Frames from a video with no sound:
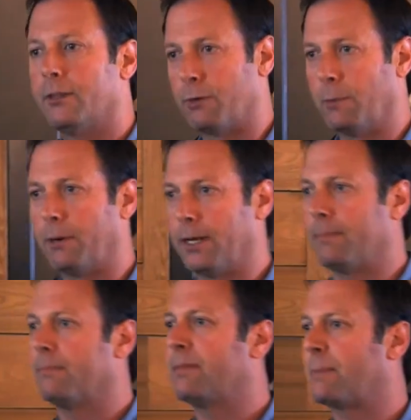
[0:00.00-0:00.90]
throughput,
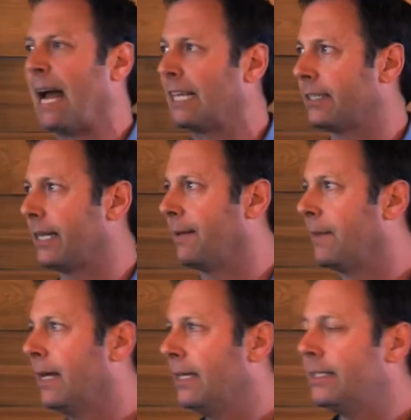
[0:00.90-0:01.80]
capacity.
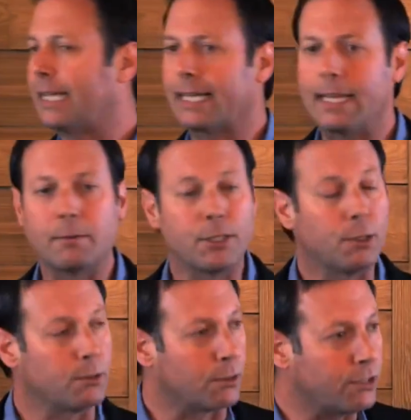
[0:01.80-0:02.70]
Second thing we'll
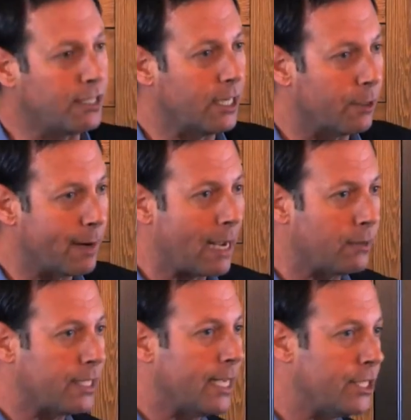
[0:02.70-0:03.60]
do is we'll steer
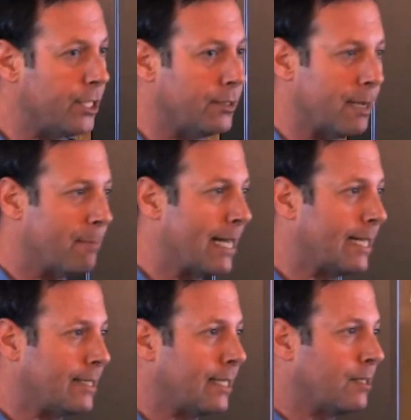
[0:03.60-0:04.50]
around issues that might
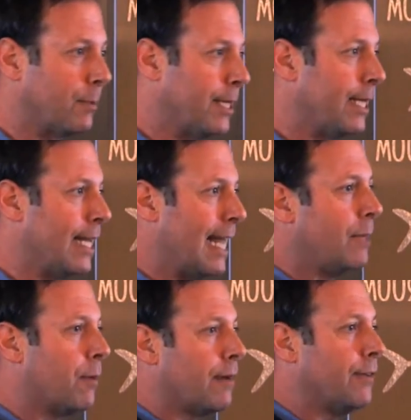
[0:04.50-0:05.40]
exist within
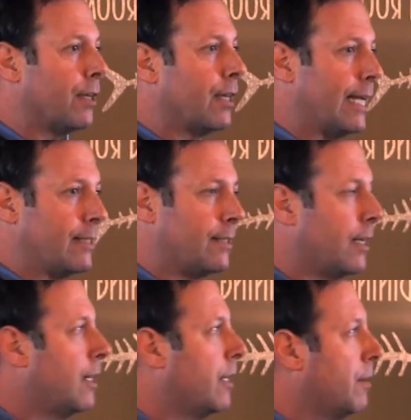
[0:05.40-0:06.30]
any one of your links,
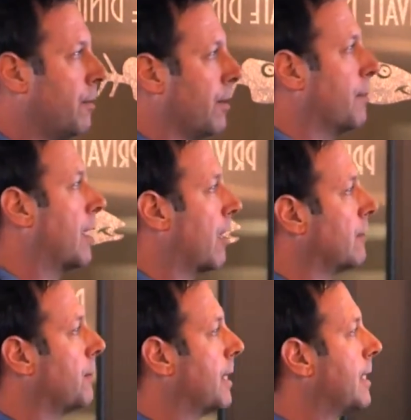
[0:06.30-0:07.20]

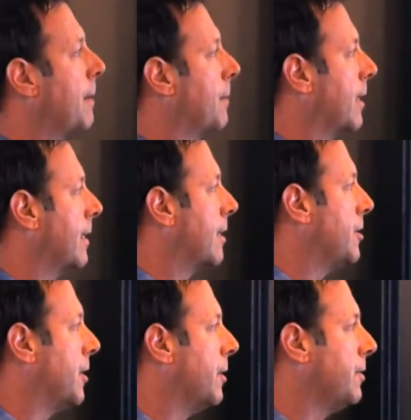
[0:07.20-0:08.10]
regardless of the type of link
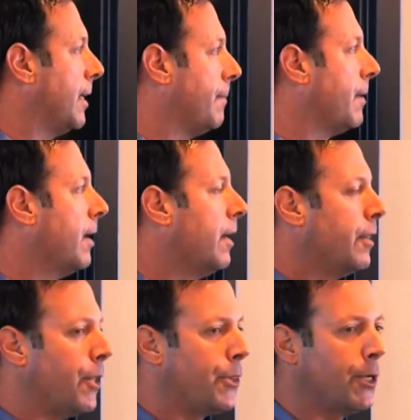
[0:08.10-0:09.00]
that you're using.
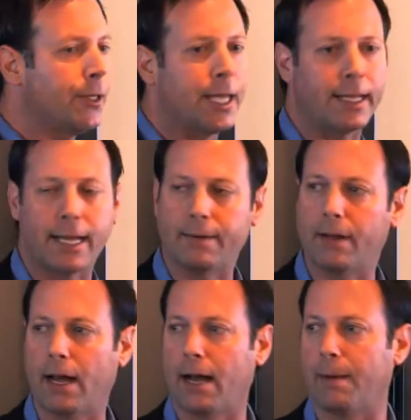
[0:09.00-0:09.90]
The third thing that
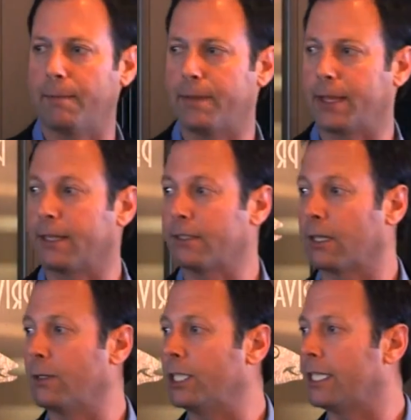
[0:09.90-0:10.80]
the
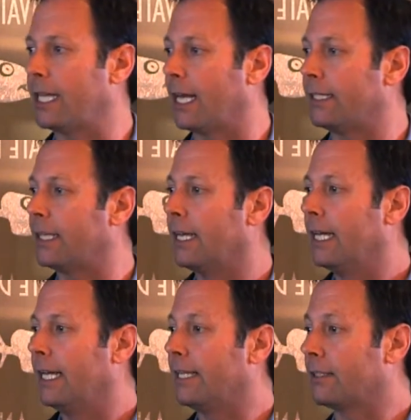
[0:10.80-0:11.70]
solution does
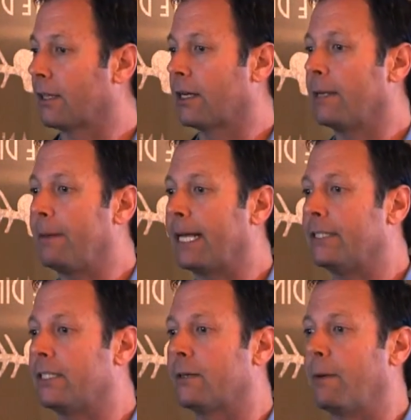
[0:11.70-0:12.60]
is literally
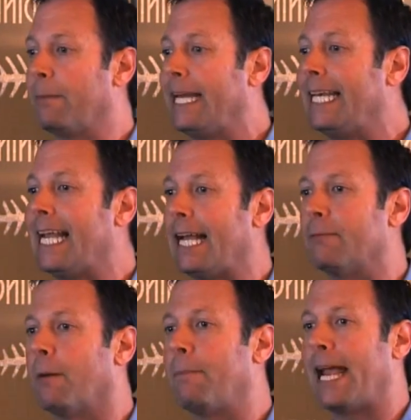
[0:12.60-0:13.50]
begins to remediate
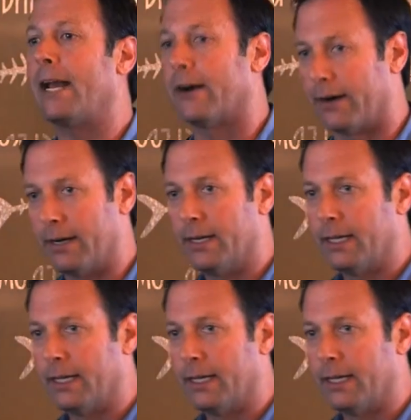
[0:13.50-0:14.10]
and repair